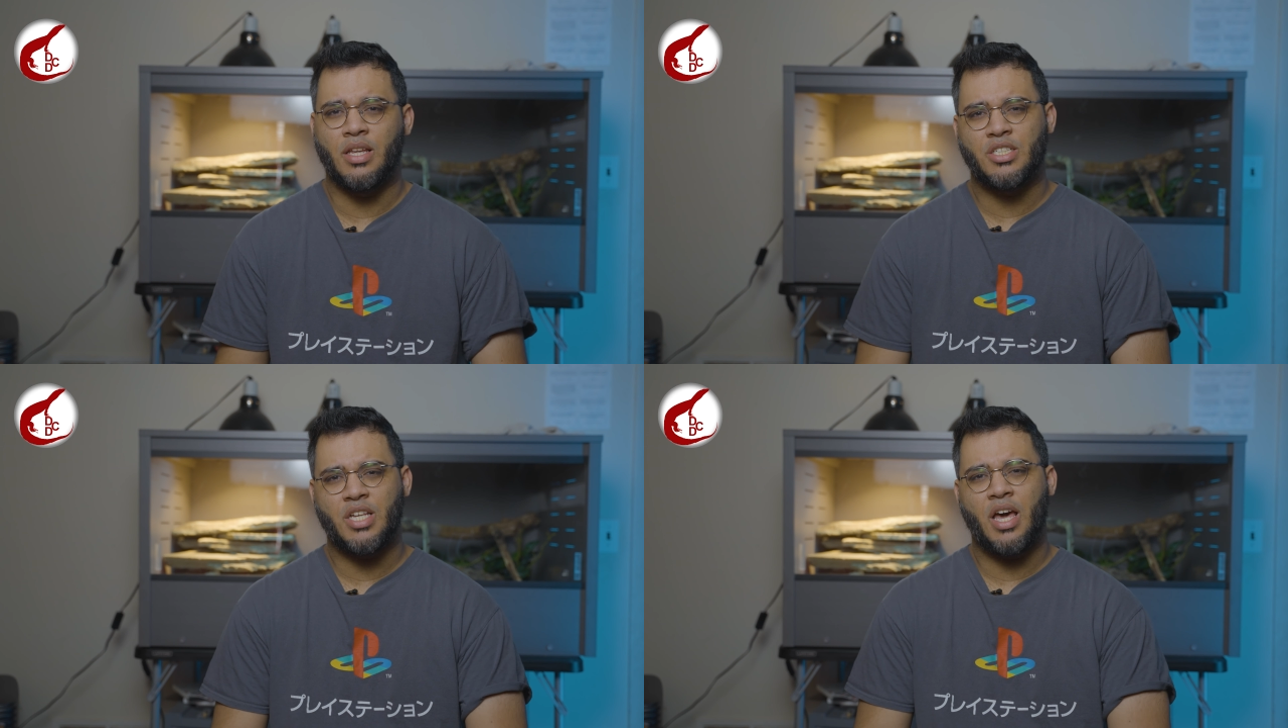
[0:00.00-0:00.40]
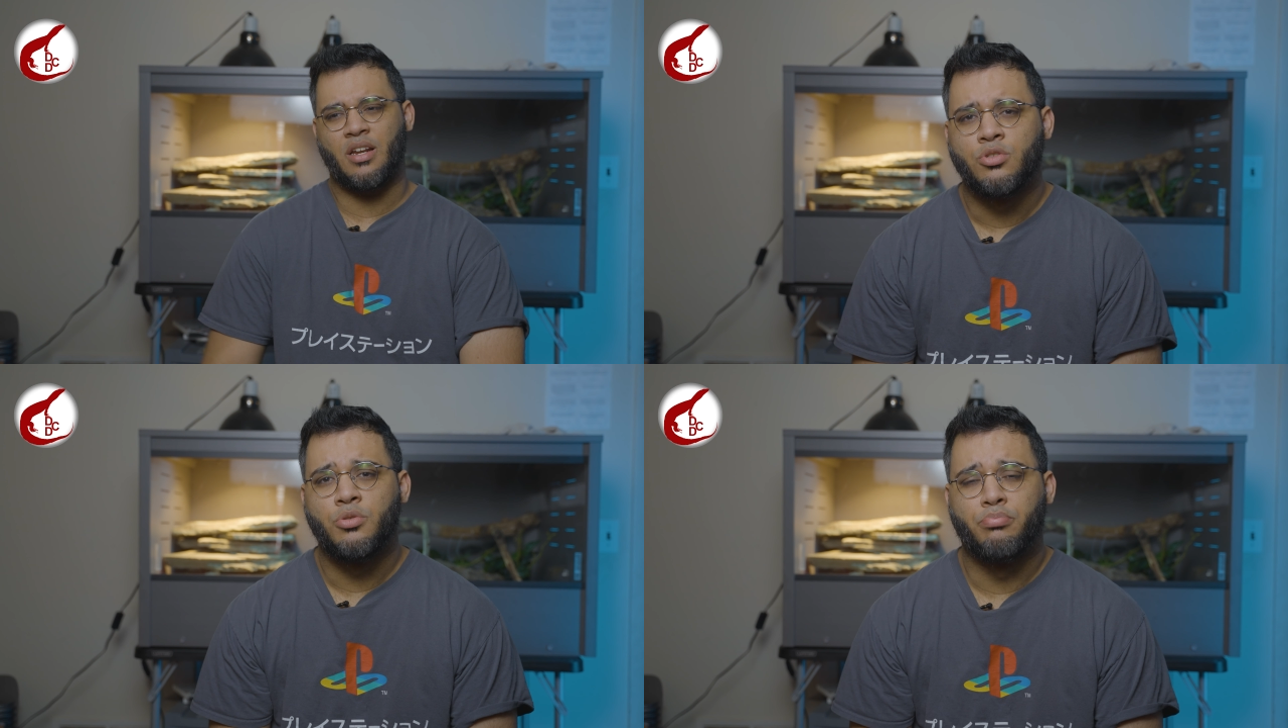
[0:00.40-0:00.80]
They just
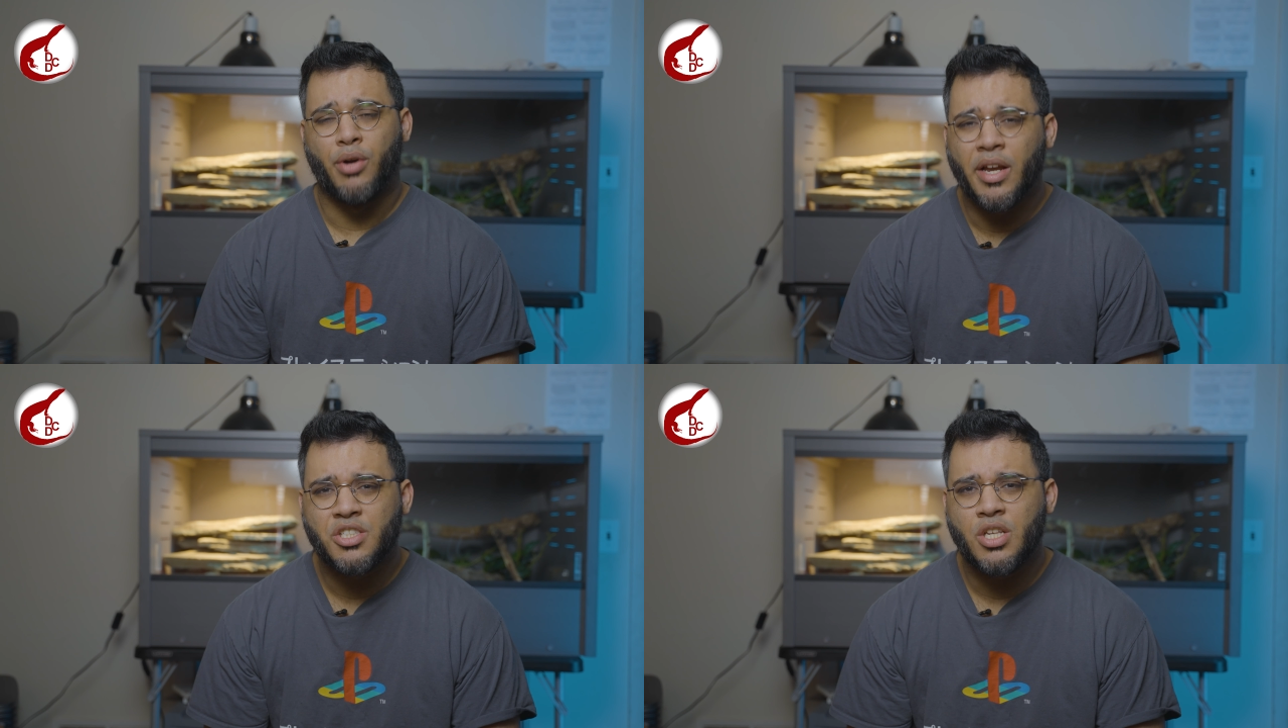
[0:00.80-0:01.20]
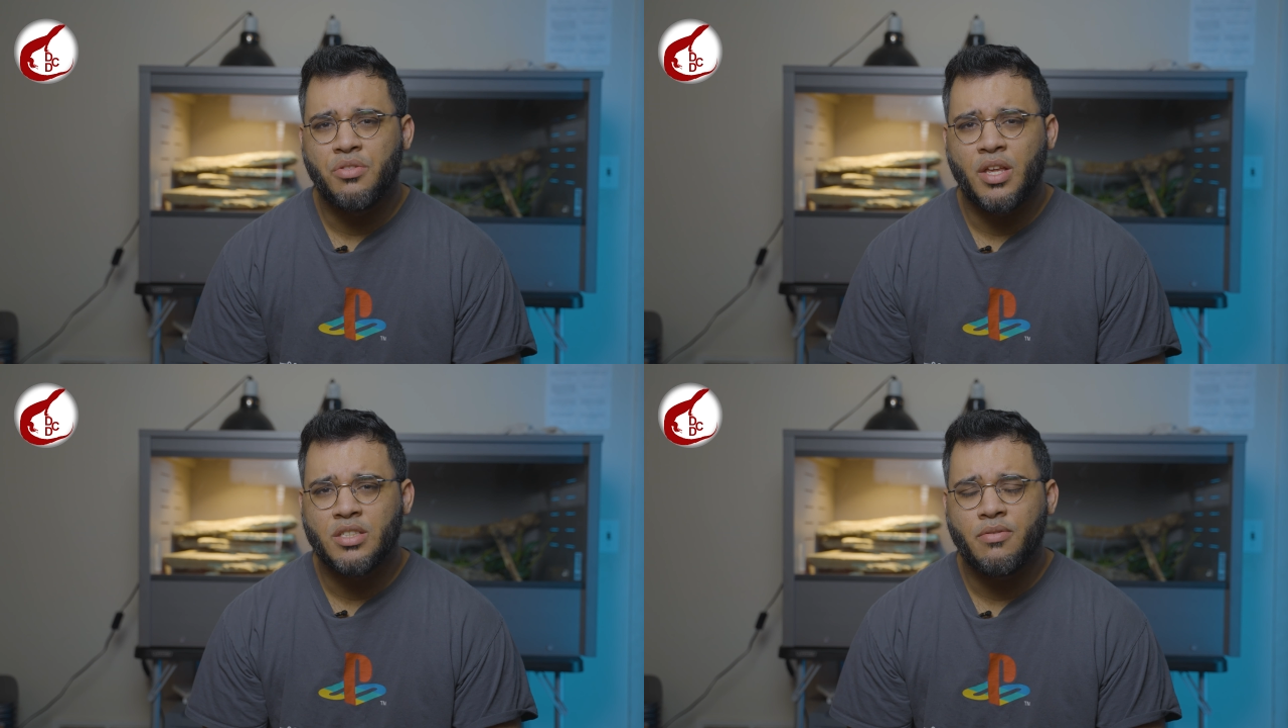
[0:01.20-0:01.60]
had bricks
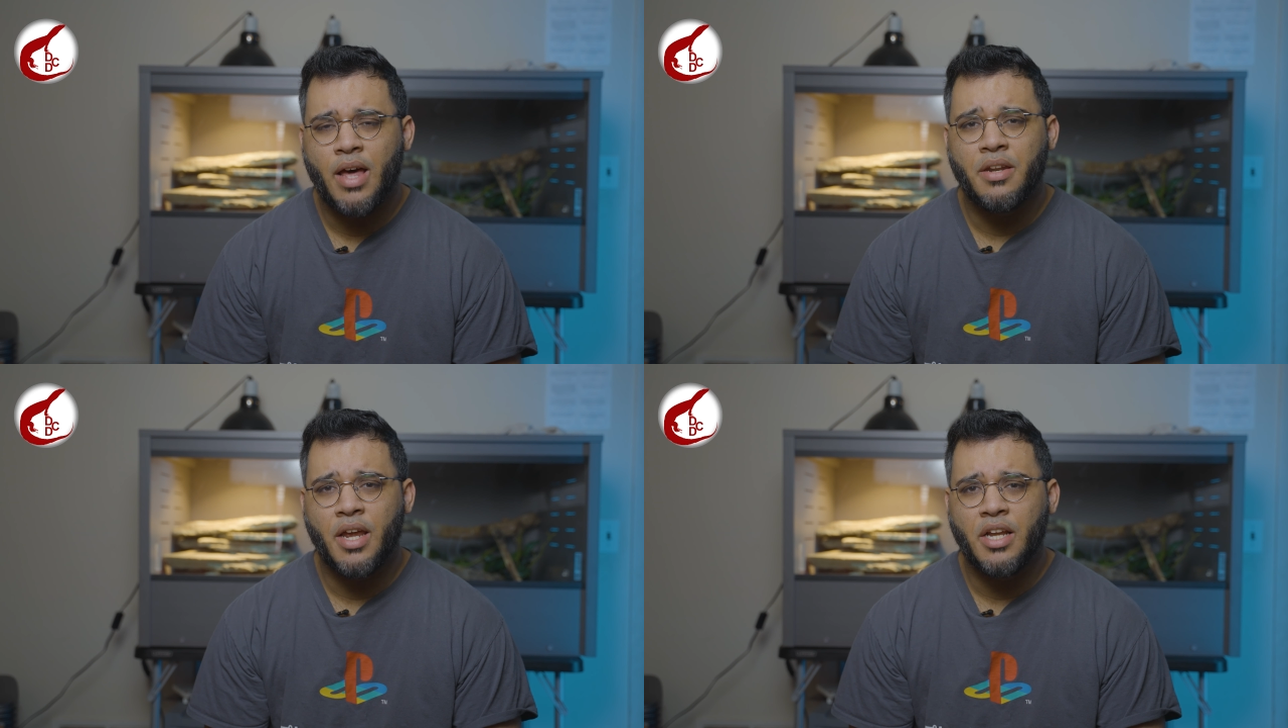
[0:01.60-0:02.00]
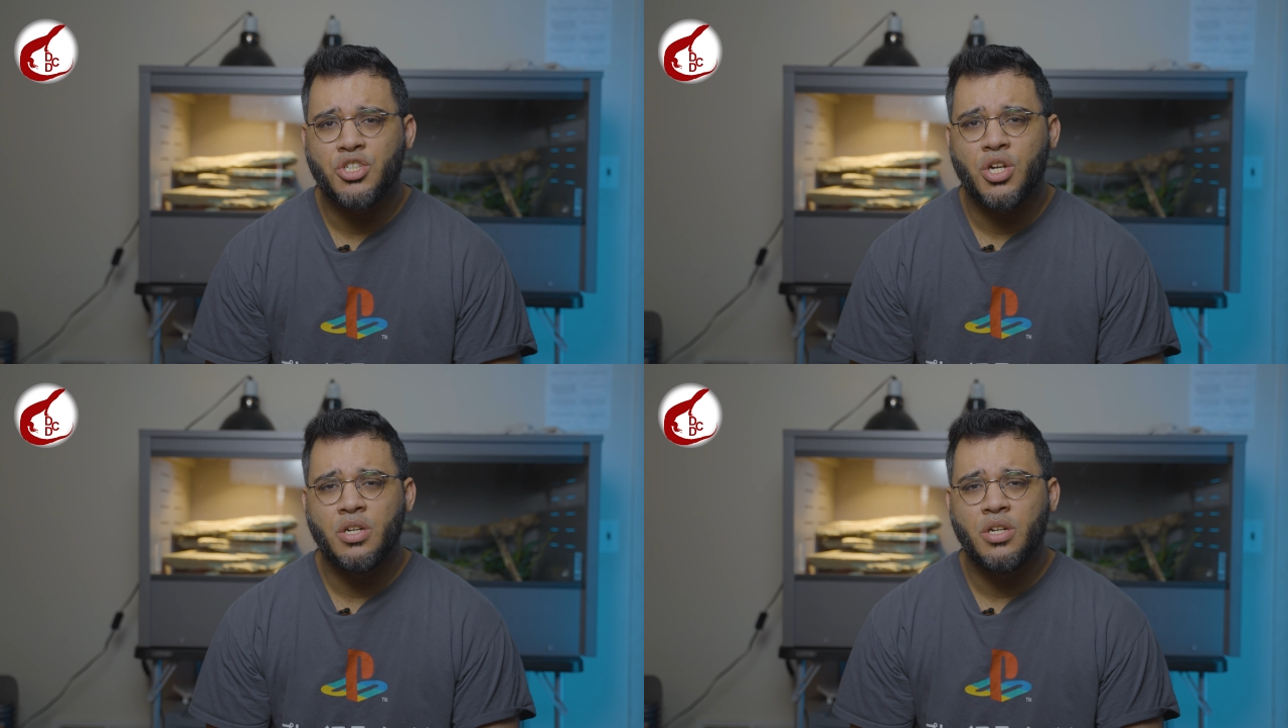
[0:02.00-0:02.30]
and things of that nature,